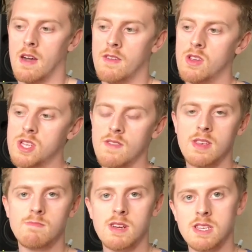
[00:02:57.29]
and then you just have
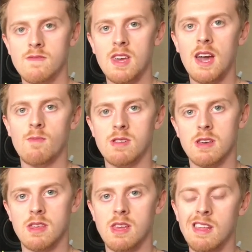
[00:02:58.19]
this massive gap with
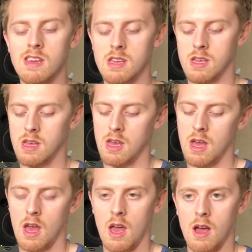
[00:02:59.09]
nothing in it,
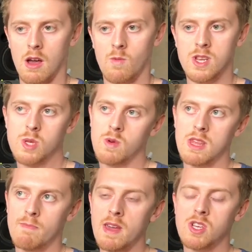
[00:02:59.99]
which is
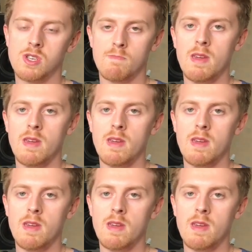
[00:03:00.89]
where the bass should